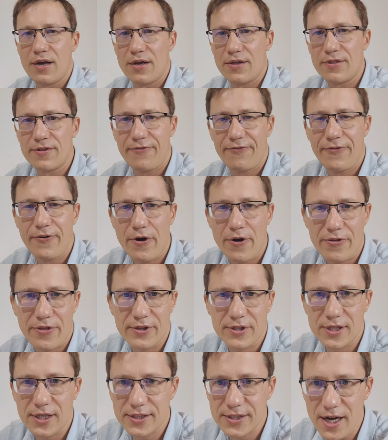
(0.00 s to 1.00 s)
The
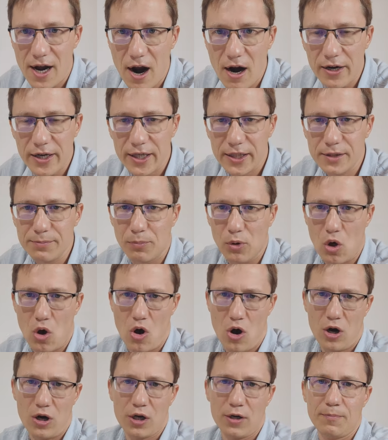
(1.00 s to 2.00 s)
further the target
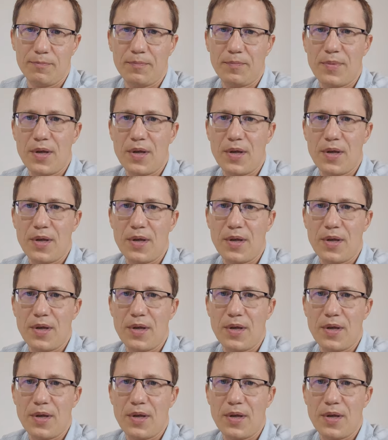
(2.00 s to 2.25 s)
block,